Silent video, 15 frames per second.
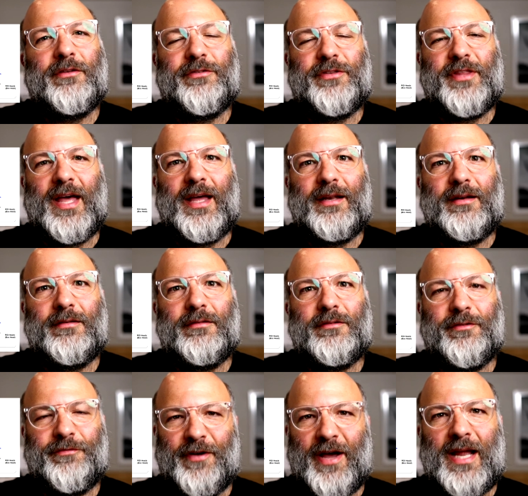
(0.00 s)
that
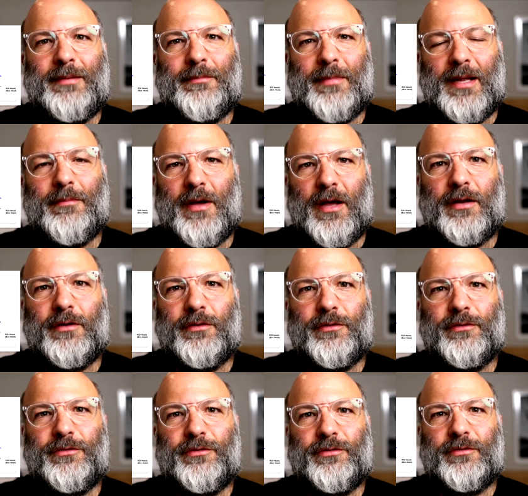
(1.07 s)
define my
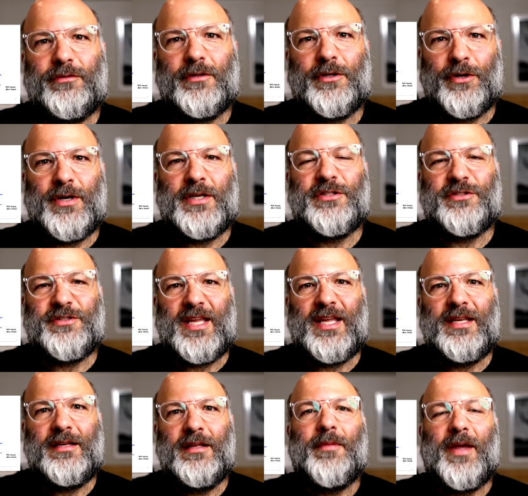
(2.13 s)
model's current
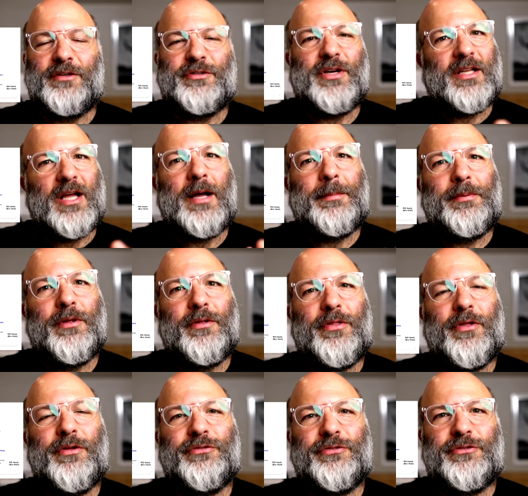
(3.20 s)
state. I tried to upload
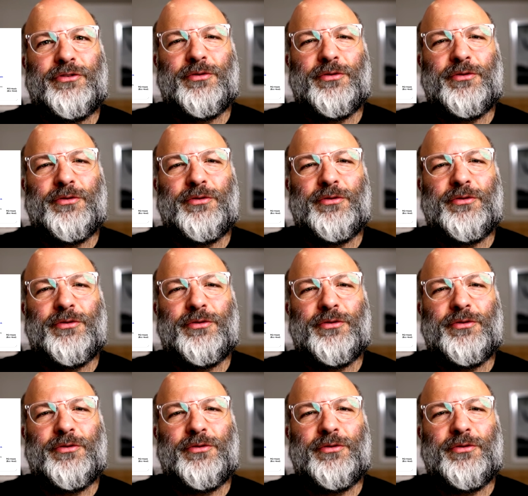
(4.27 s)
those to